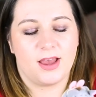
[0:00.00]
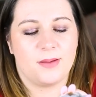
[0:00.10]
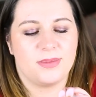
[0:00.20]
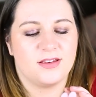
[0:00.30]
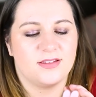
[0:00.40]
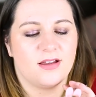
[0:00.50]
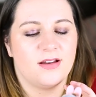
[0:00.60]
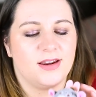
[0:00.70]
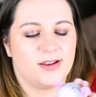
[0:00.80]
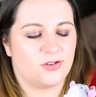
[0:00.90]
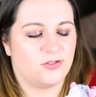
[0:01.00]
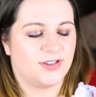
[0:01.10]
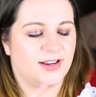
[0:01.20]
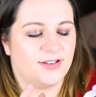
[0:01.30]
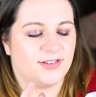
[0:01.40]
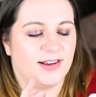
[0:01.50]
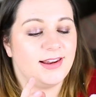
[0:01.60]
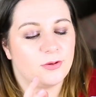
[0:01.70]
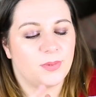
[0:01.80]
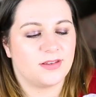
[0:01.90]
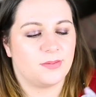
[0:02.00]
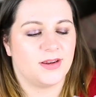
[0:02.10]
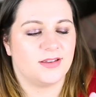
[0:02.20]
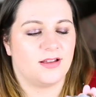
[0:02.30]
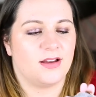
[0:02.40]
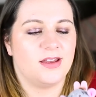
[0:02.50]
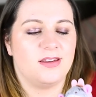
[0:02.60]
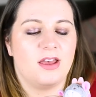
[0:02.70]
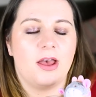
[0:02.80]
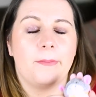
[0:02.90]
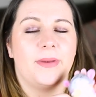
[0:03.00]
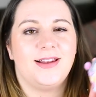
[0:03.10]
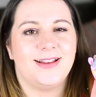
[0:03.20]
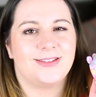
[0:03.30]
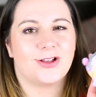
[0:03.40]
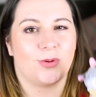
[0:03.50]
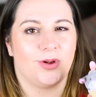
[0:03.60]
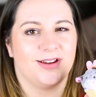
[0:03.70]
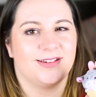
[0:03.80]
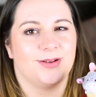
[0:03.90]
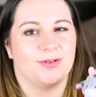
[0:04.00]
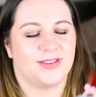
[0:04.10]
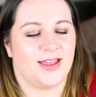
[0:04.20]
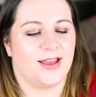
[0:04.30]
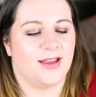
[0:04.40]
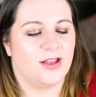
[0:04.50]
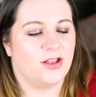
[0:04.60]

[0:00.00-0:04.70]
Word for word: And the design obviously leaves a little bit to be desired, but at least the quality was there.